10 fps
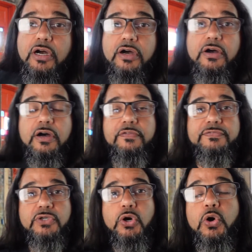of
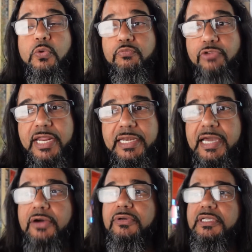the home right
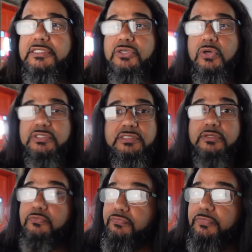now. It's
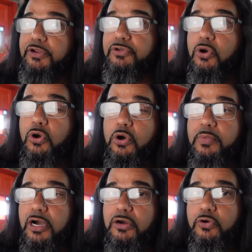a very old home,
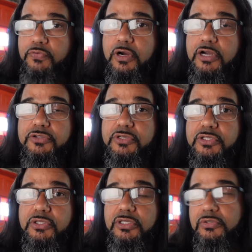over
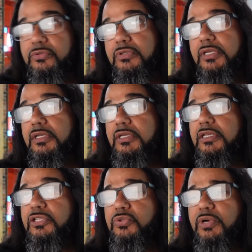
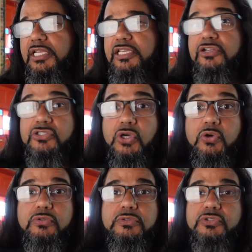120 years
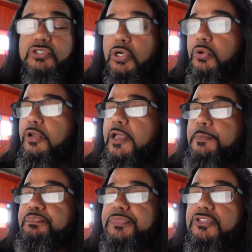old or so.
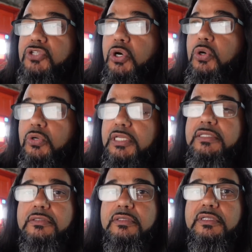So
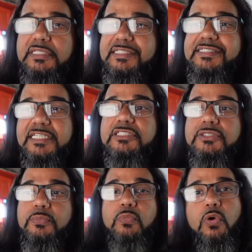this
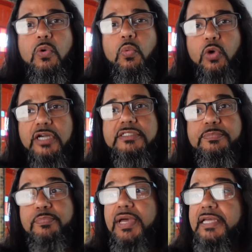system works
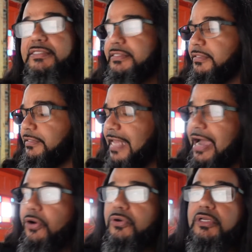best.
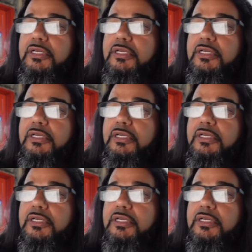Now,